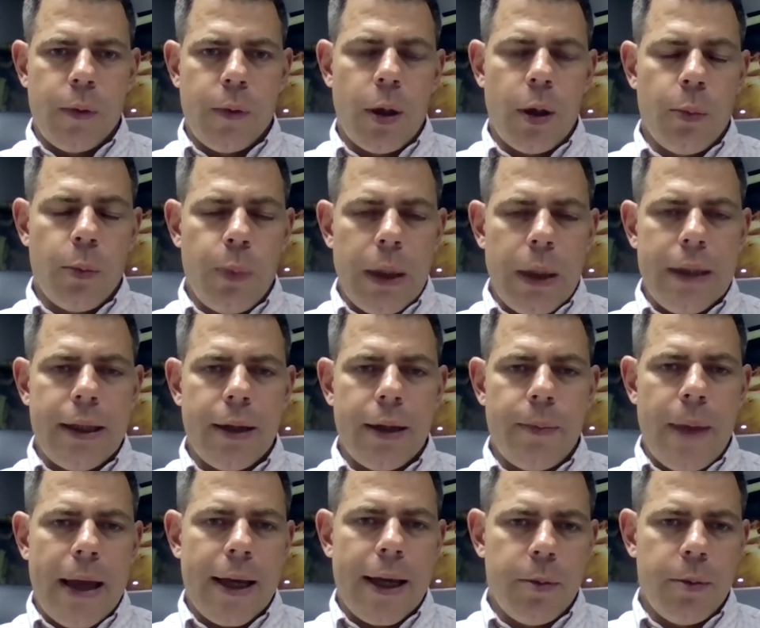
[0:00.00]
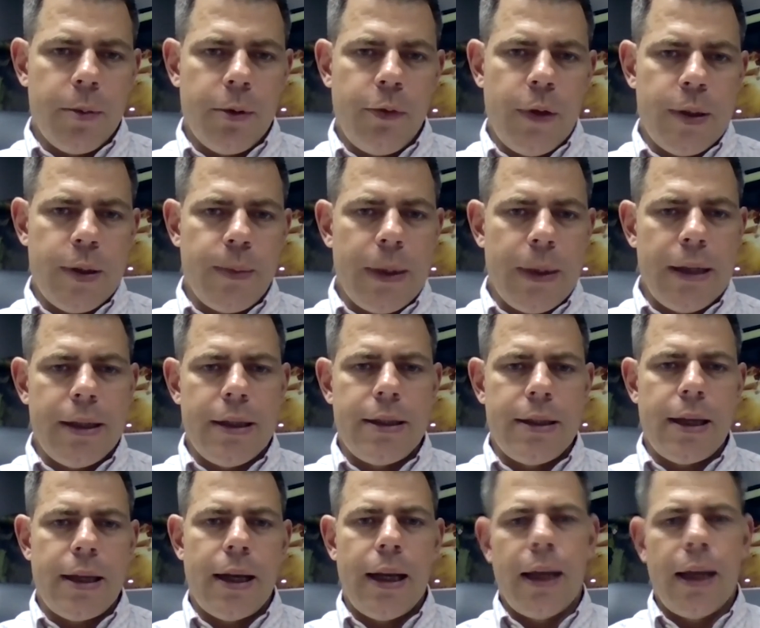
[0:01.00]
completing a bankable feasibility
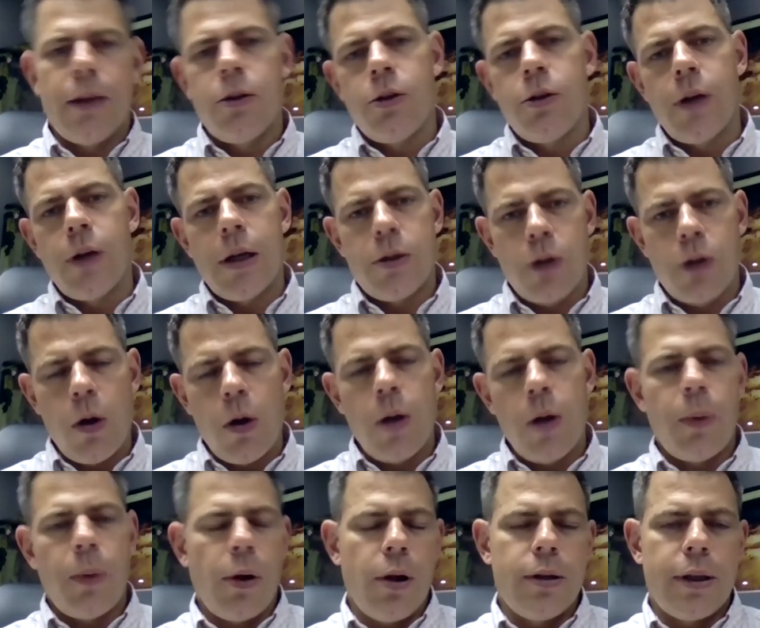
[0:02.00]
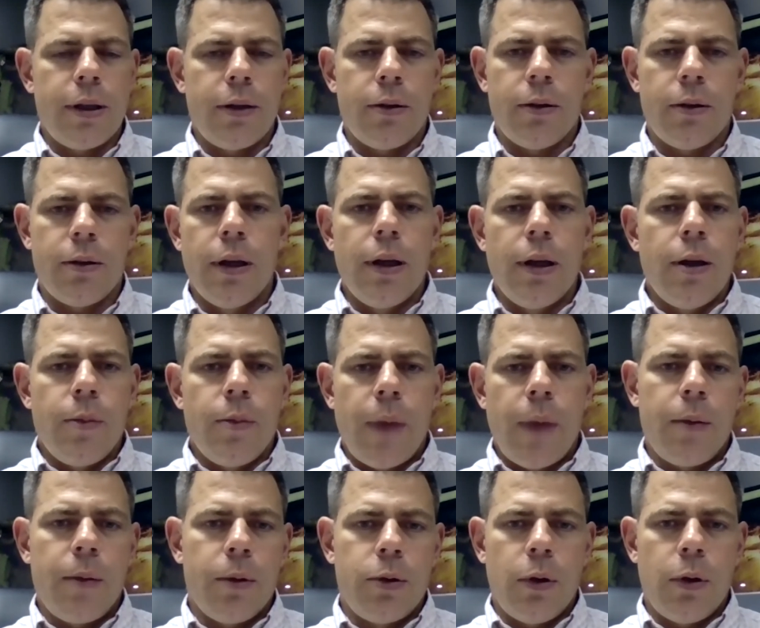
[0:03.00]
study into a solar plant that will be
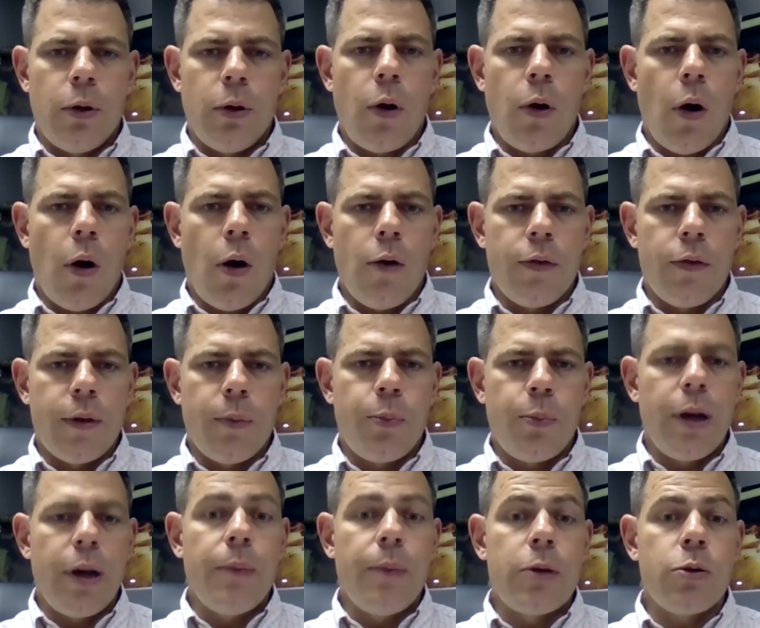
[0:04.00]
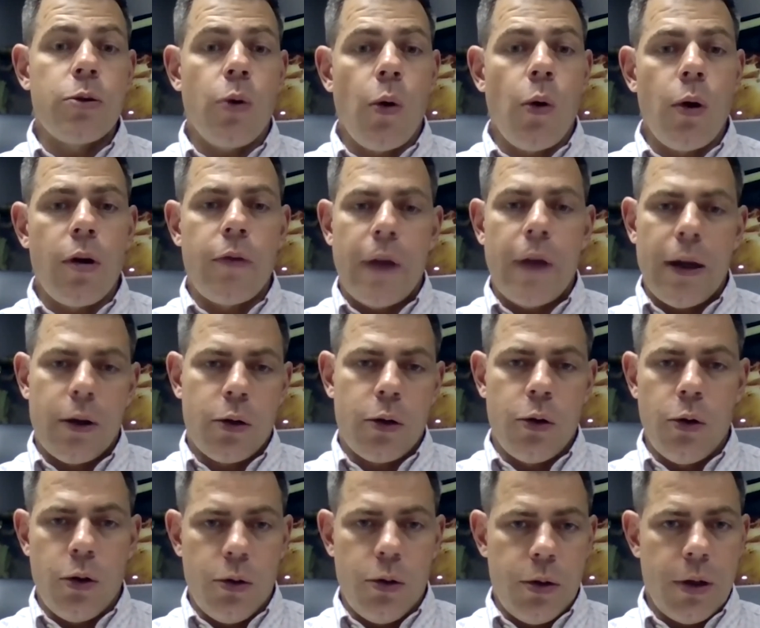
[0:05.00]
able to look after pretty much all of
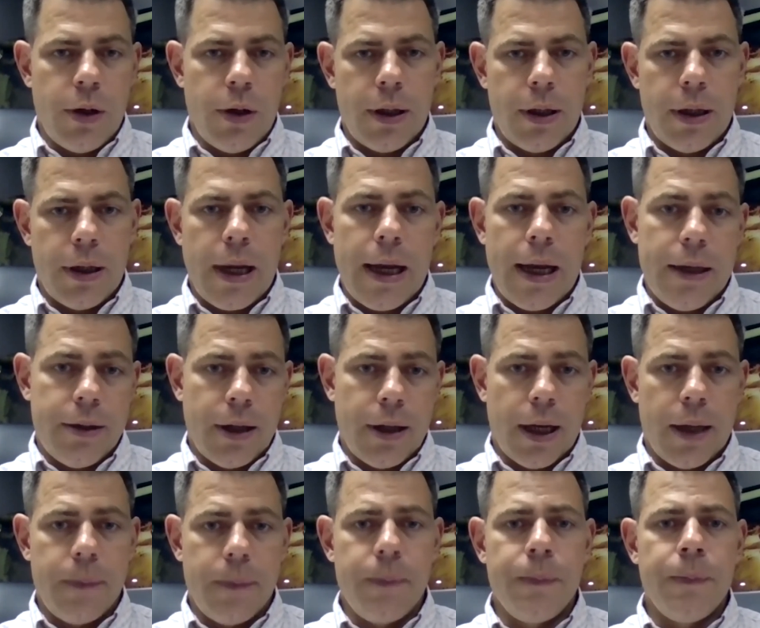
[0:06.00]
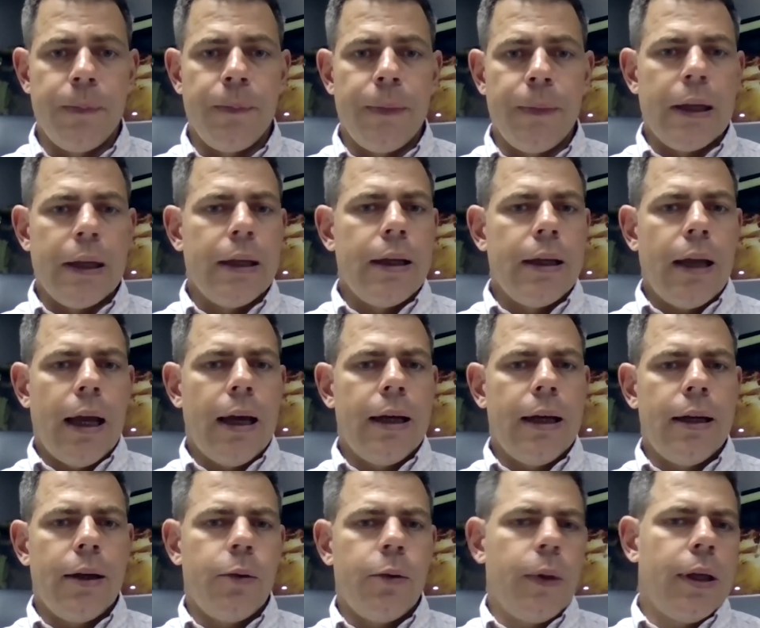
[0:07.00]
Elikhulu during the daytime.
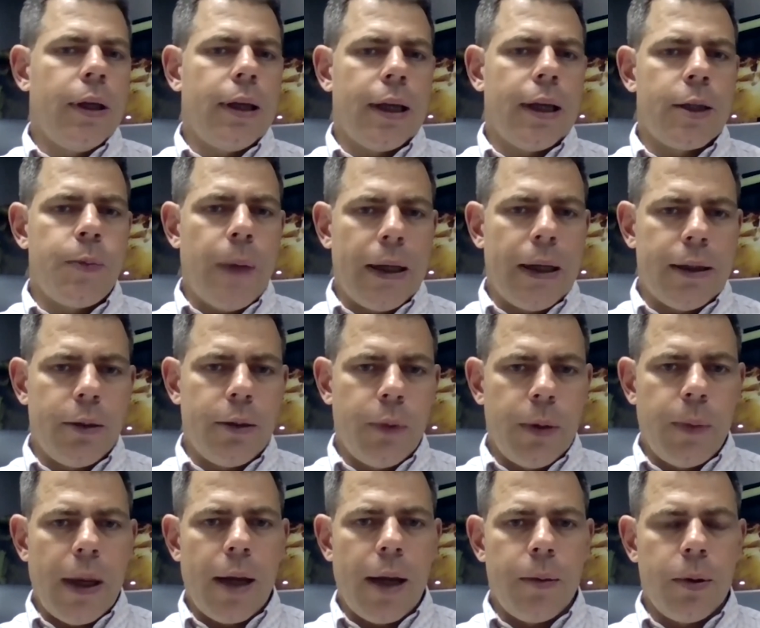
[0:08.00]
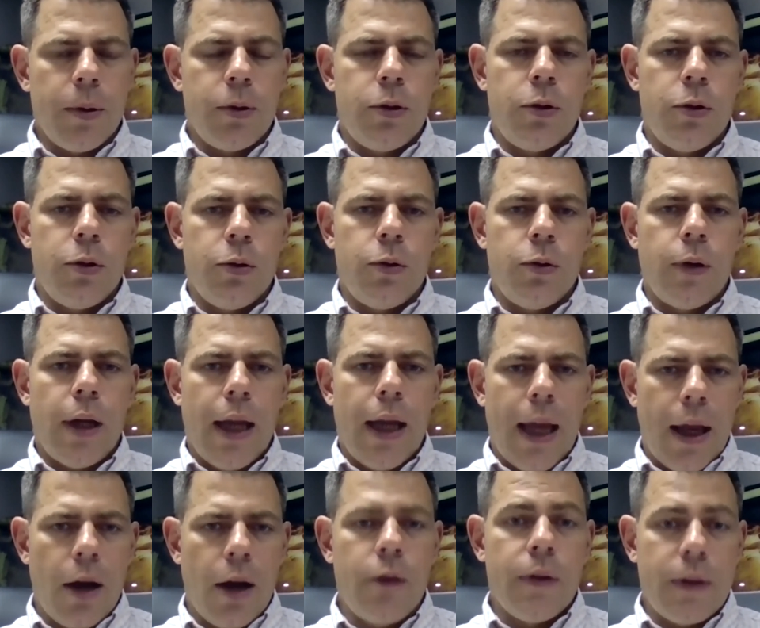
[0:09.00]
And we expect that we'd be able to,
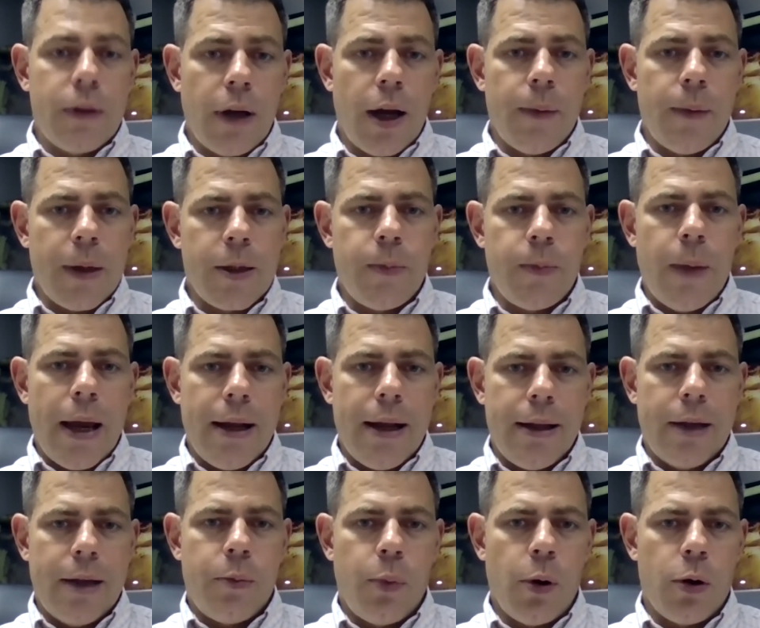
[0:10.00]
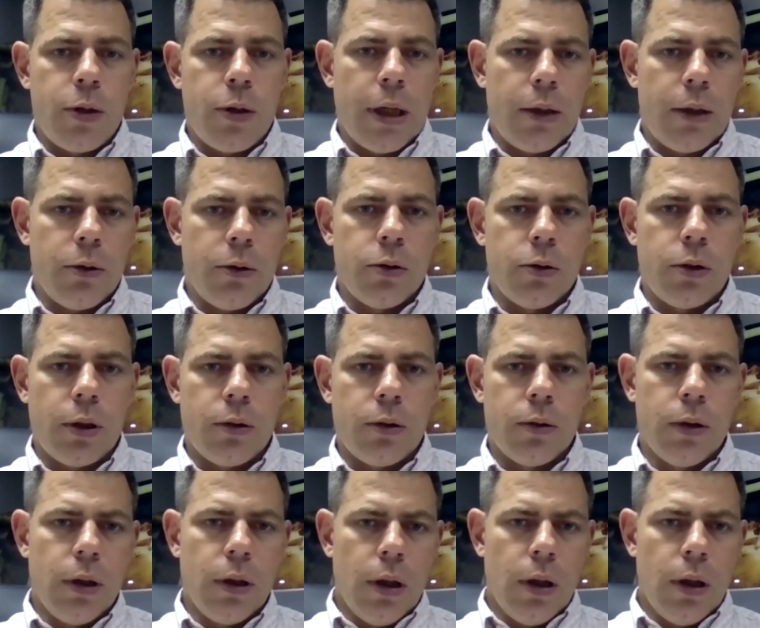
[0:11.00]
over time, expand that project also.